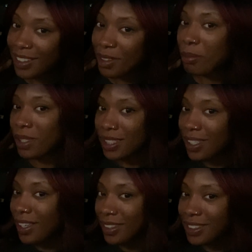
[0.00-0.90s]
Miss
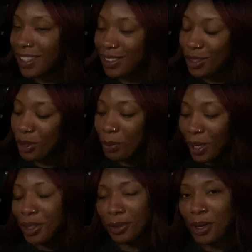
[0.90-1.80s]
Derrica J. To lead the way.
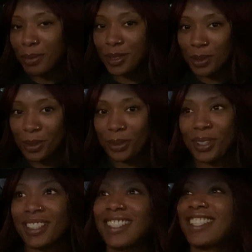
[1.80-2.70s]
You know what's going
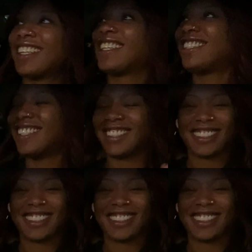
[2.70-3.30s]
on.